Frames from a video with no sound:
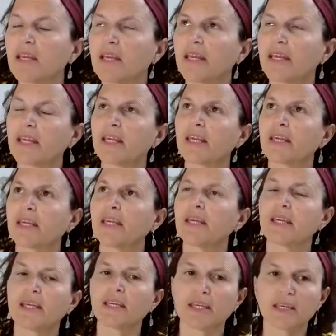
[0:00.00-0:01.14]
He,
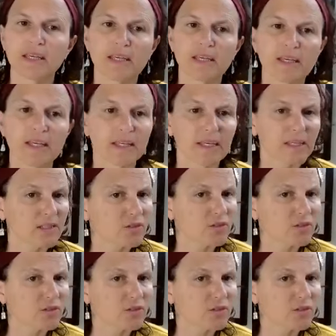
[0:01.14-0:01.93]
he, he